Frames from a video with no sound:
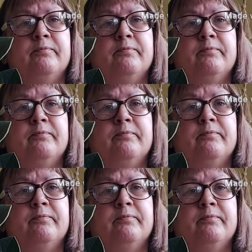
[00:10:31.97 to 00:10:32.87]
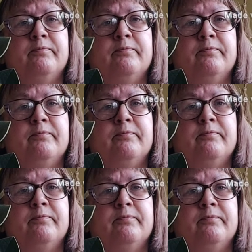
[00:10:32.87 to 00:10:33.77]

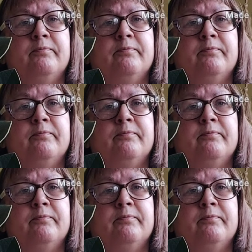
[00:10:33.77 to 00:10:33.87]
[no speech]